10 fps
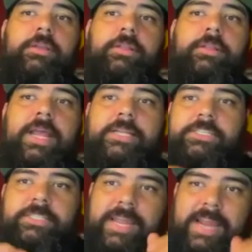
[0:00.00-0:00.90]
that
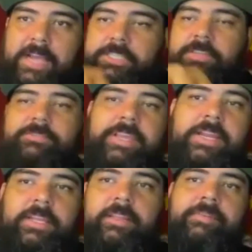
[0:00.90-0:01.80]
just that action of
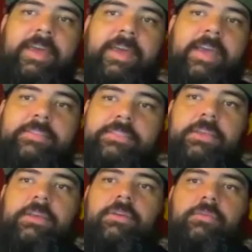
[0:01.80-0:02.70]
getting in the vans
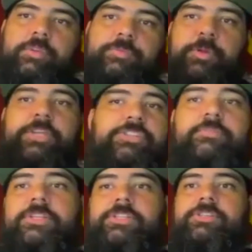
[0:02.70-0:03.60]
was putting too
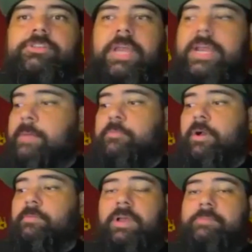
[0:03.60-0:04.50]
much. And
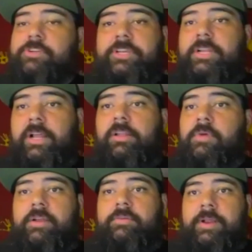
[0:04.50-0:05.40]
bro, I'm drinking hella
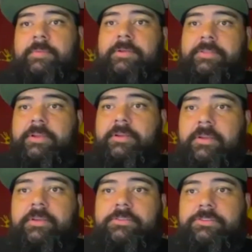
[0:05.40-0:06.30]
water when I'm out there,
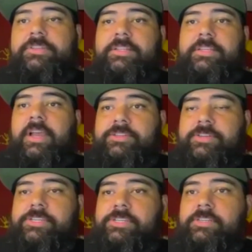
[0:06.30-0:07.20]
so it's not
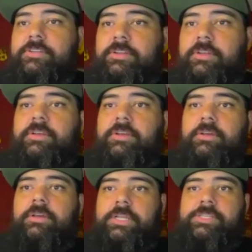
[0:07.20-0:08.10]
dehydration.
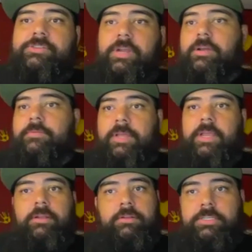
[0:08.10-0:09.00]
It's straight up
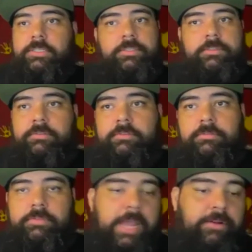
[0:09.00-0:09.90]
like just
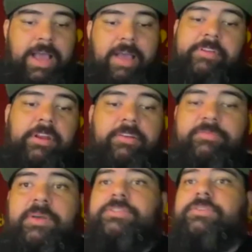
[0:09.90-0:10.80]
I don't have enough
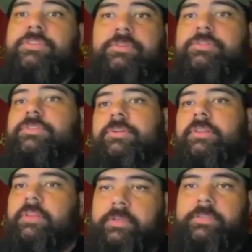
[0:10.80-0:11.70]
muscle to do
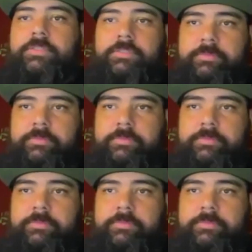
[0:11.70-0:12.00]
certain things.